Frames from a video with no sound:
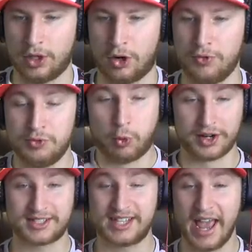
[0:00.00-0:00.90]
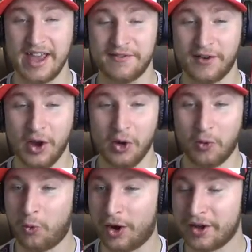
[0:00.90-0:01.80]
Oh, what a save!
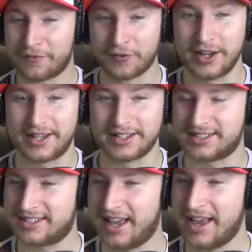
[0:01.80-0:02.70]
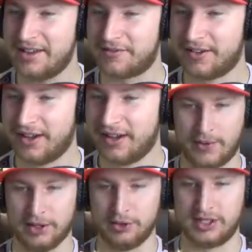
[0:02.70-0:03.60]
What a freaking save.
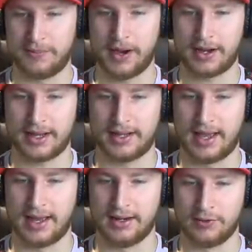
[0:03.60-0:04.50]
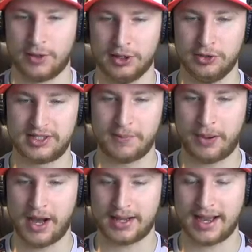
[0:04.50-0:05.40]
And we lose the puck again. We lose the
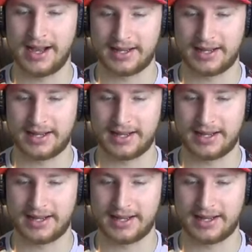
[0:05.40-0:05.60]
puck